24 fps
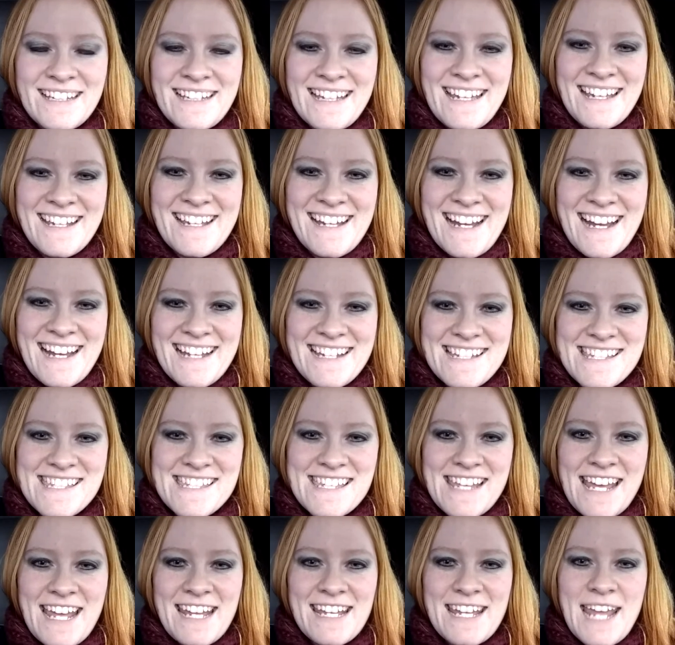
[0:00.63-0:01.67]
Hey
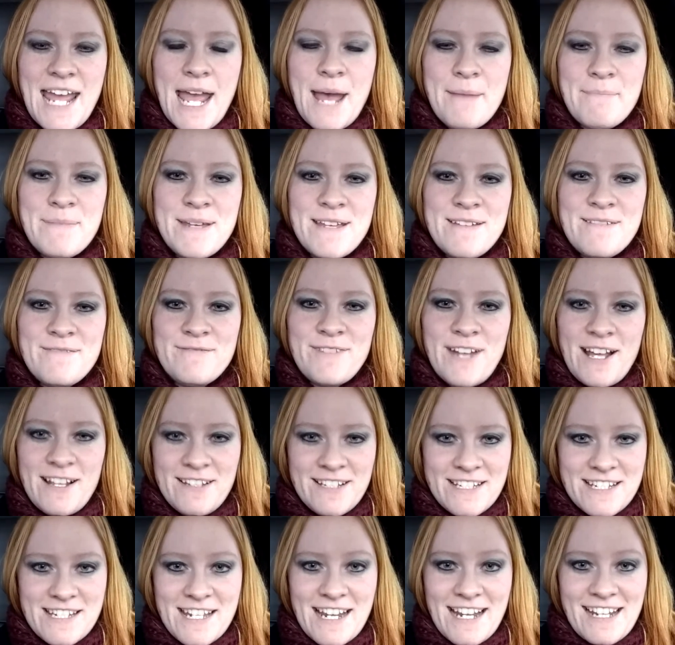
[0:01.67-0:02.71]
guys, and happy
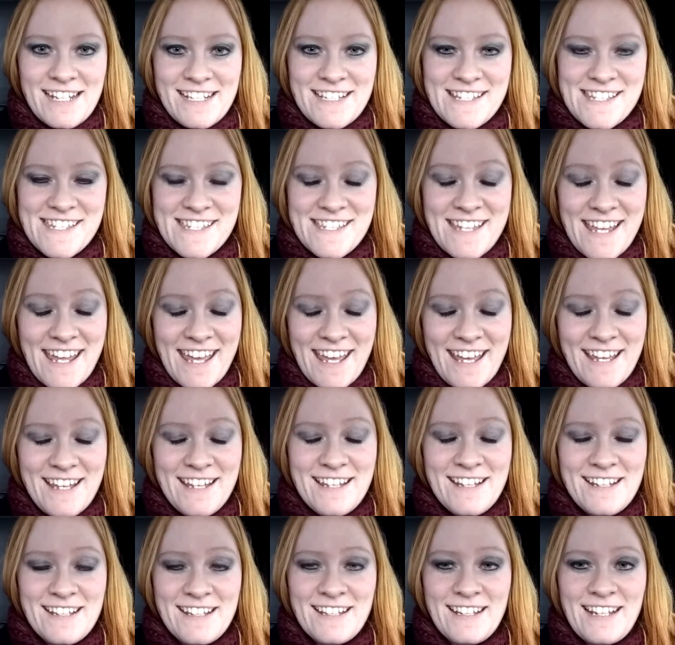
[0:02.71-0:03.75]
Valentine's
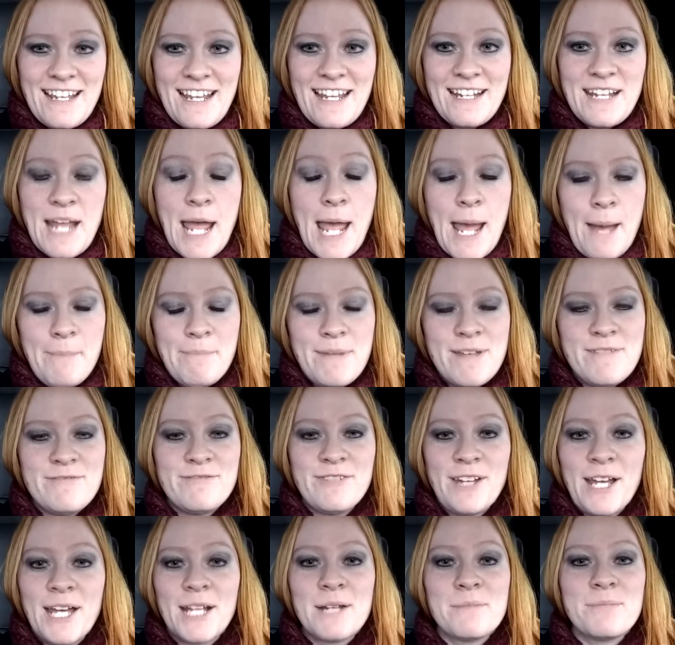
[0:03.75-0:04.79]
Day and happy
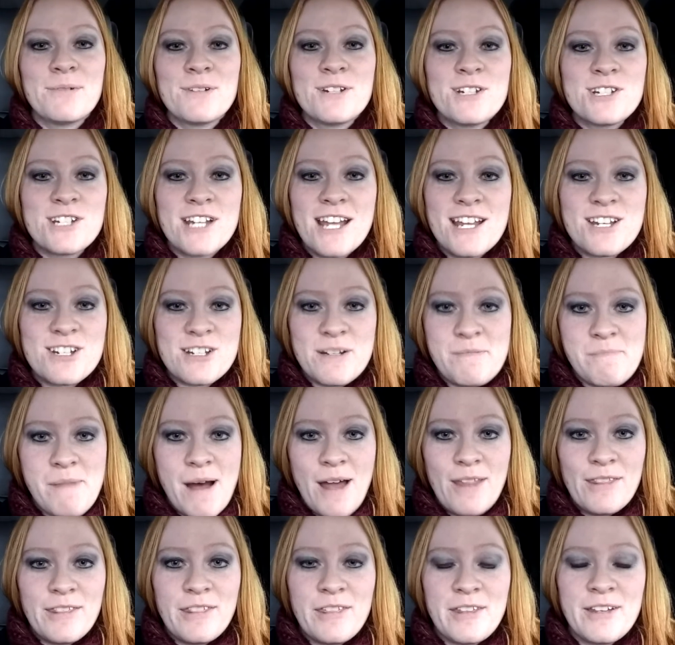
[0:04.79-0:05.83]
Fan Appreciation
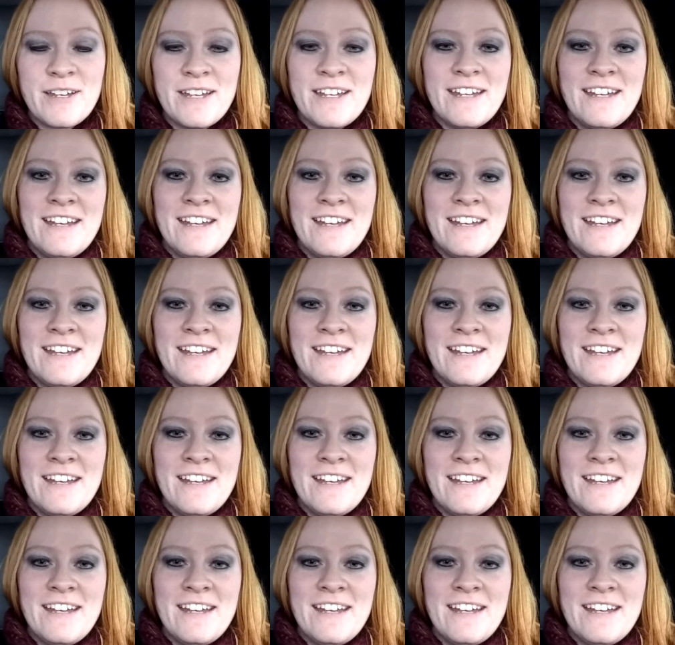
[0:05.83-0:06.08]
Month.